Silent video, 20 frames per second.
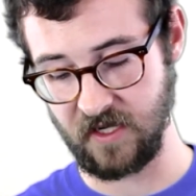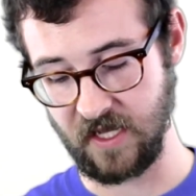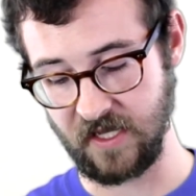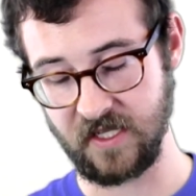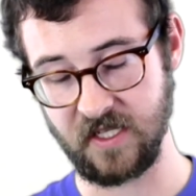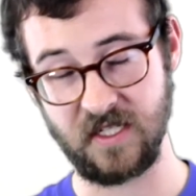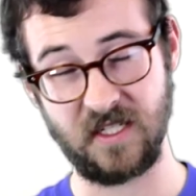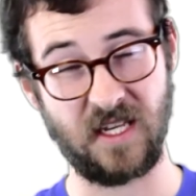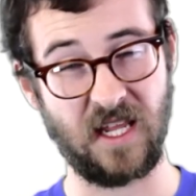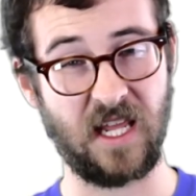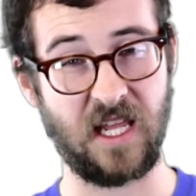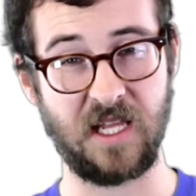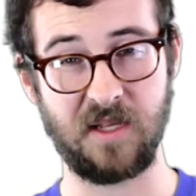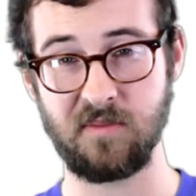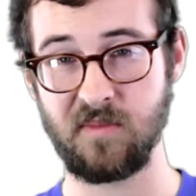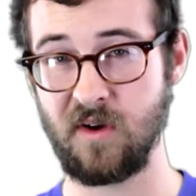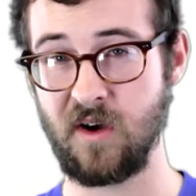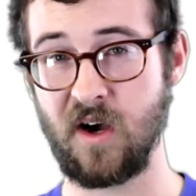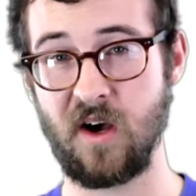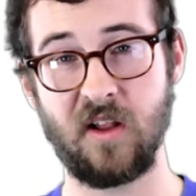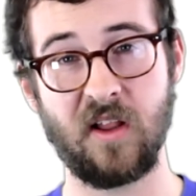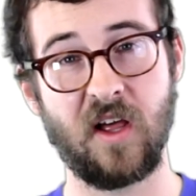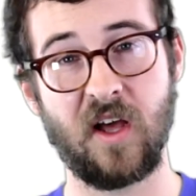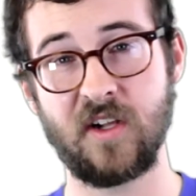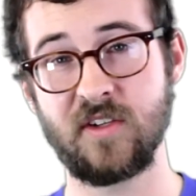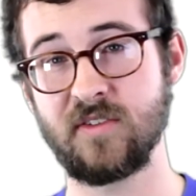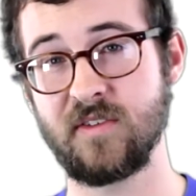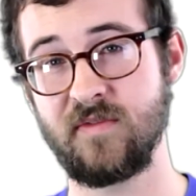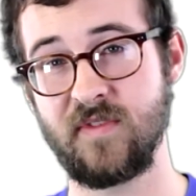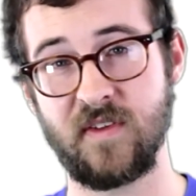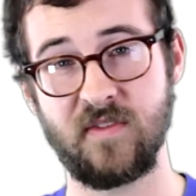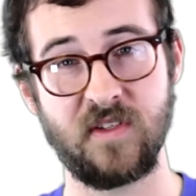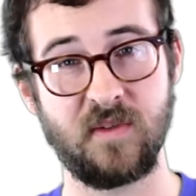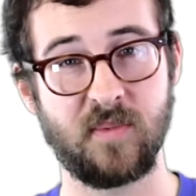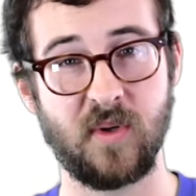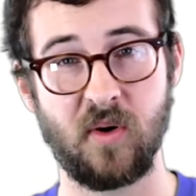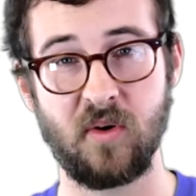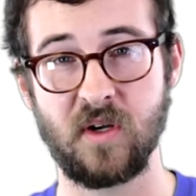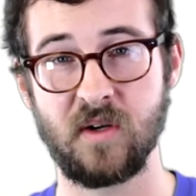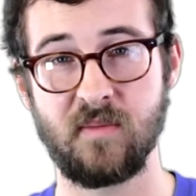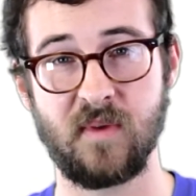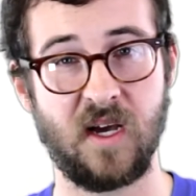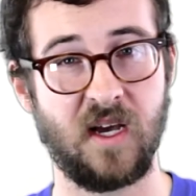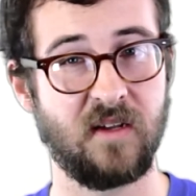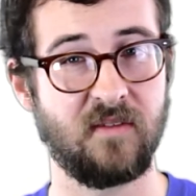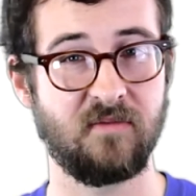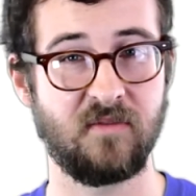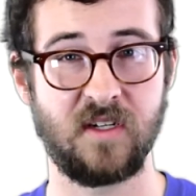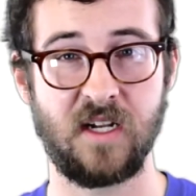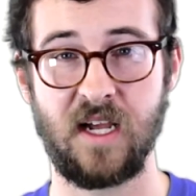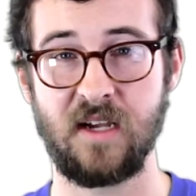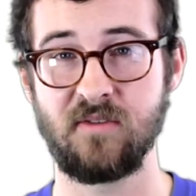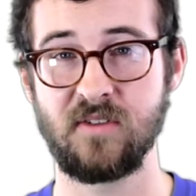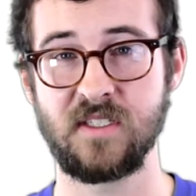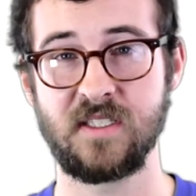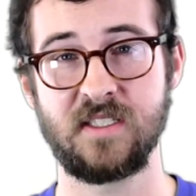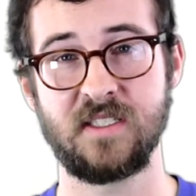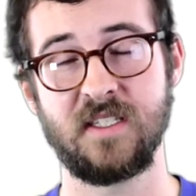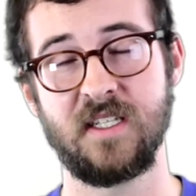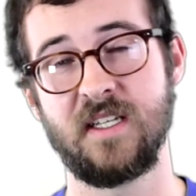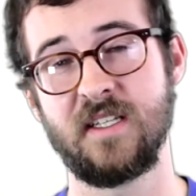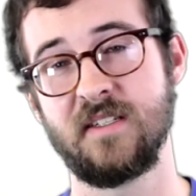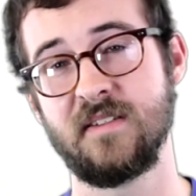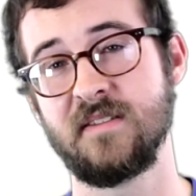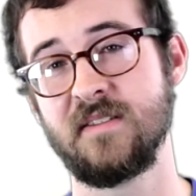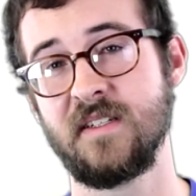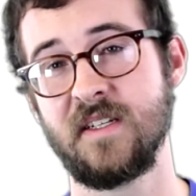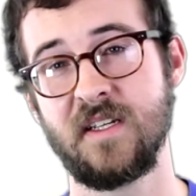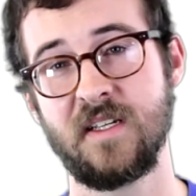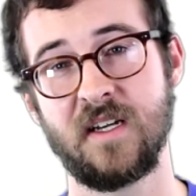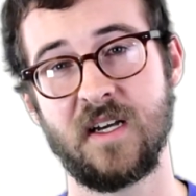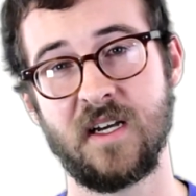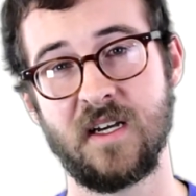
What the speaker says: And I could name all 150 Pokemon when I was in